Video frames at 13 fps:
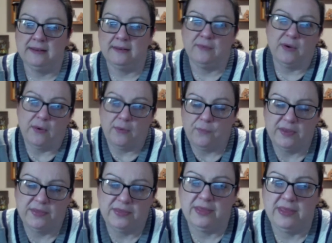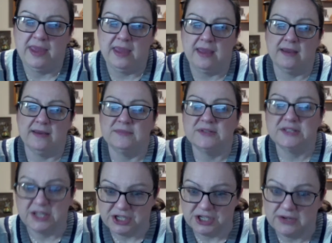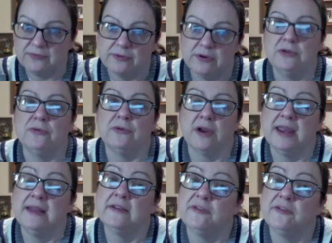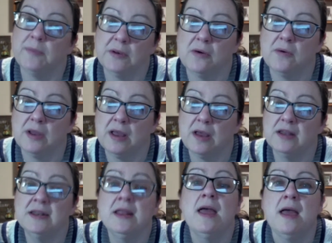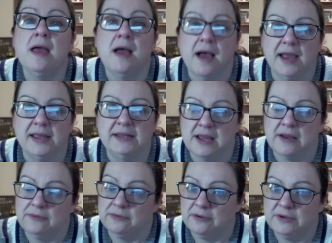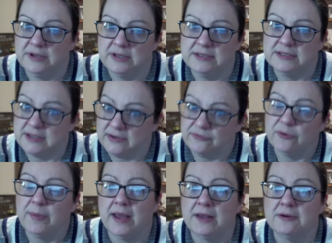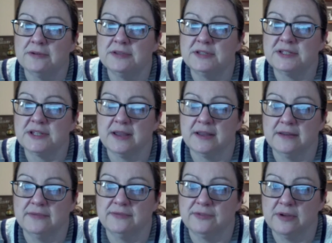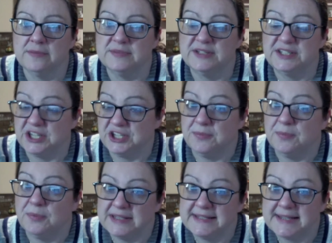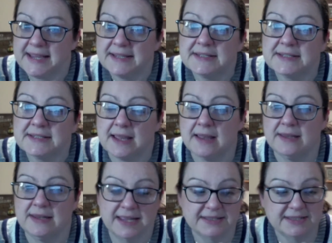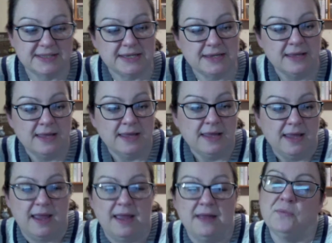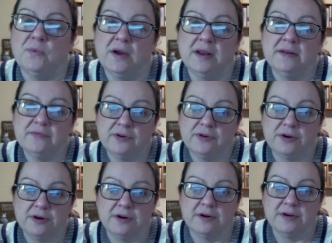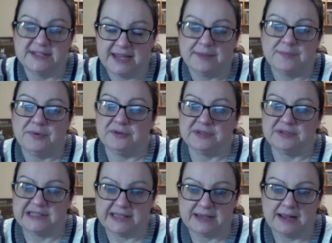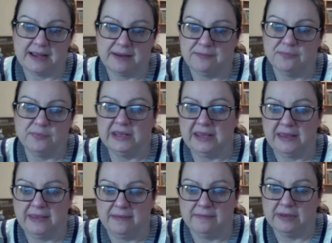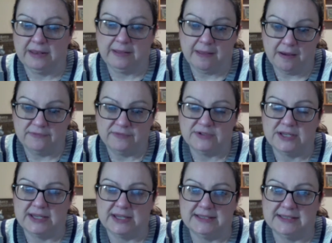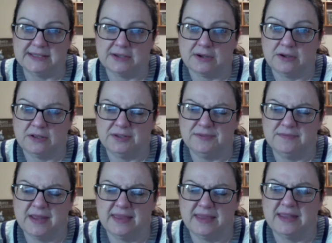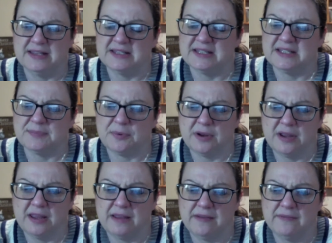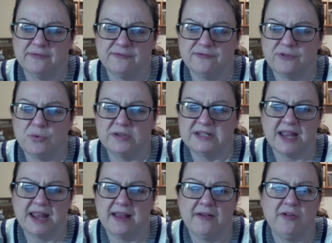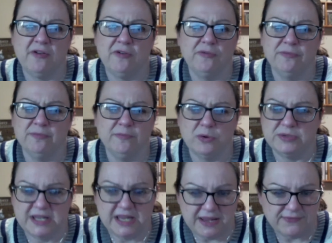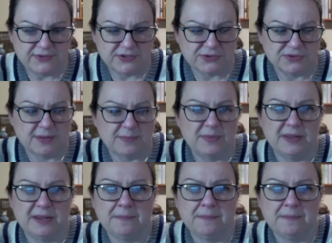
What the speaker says: with the stitching for Ukraine that's been going on, I downloaded several patterns from Stitchy Princess on Etsy. And one of her samplers that I really, really loved is called, I think it's Spring Folktale Motifs or something.